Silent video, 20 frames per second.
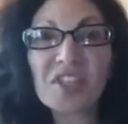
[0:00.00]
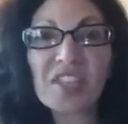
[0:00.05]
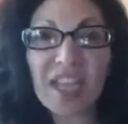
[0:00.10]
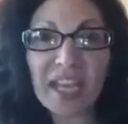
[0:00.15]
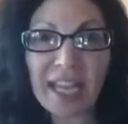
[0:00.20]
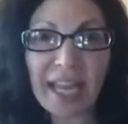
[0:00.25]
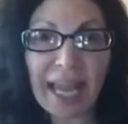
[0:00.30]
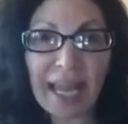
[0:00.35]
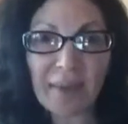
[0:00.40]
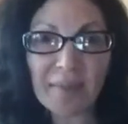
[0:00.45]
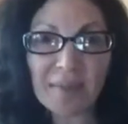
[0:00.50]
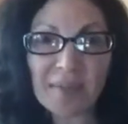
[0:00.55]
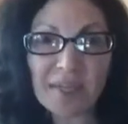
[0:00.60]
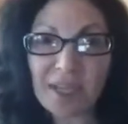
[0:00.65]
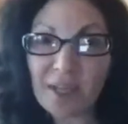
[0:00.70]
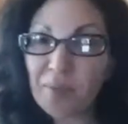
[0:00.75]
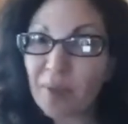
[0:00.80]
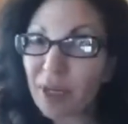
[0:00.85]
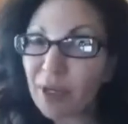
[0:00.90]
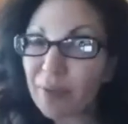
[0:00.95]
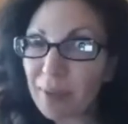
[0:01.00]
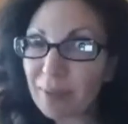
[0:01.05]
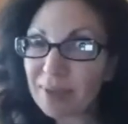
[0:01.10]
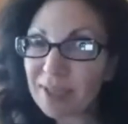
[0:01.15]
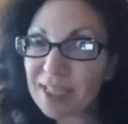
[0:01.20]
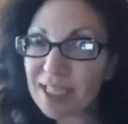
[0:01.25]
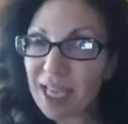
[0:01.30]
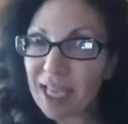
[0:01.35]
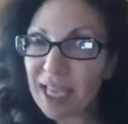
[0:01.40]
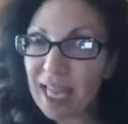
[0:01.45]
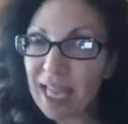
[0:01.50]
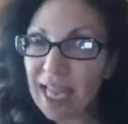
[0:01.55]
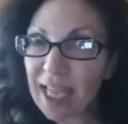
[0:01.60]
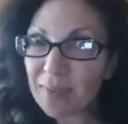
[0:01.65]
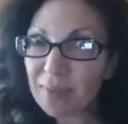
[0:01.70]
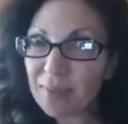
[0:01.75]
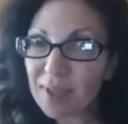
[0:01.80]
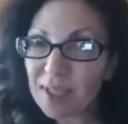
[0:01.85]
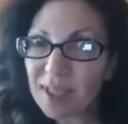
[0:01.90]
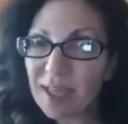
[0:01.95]
Sun lamps. Anybody remember sun
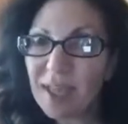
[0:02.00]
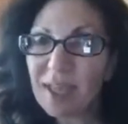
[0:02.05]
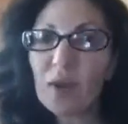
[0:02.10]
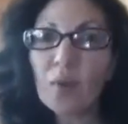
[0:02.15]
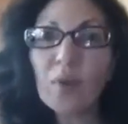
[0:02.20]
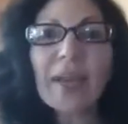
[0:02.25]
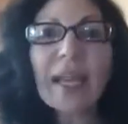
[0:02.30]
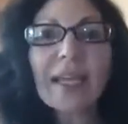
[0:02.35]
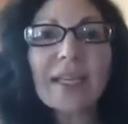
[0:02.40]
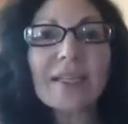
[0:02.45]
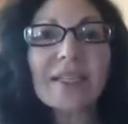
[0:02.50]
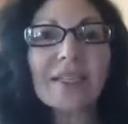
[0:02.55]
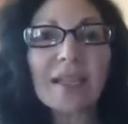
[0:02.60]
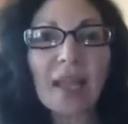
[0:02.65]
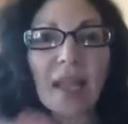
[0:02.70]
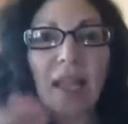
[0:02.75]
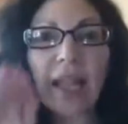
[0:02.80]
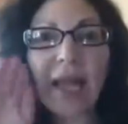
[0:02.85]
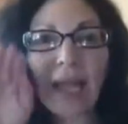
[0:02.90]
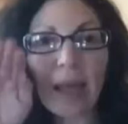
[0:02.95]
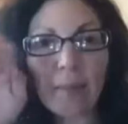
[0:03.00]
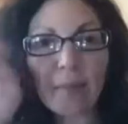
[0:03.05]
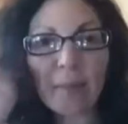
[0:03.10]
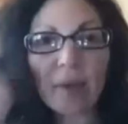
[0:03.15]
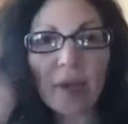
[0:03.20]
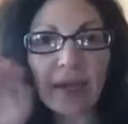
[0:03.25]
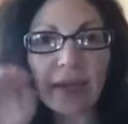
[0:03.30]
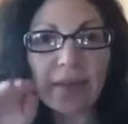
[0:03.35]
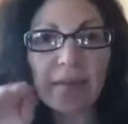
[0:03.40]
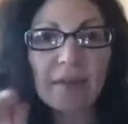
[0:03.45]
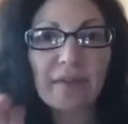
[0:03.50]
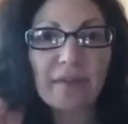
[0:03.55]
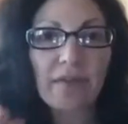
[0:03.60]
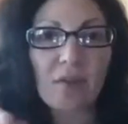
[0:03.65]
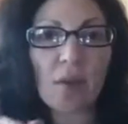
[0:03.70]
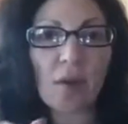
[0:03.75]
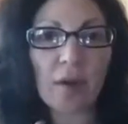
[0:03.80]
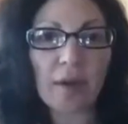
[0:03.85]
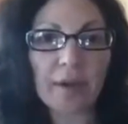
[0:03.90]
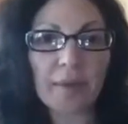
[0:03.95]
lamps? We had a sun lamp on every
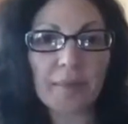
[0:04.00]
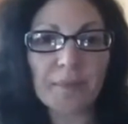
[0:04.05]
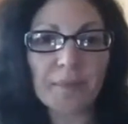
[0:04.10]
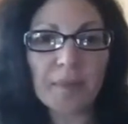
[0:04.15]
floor.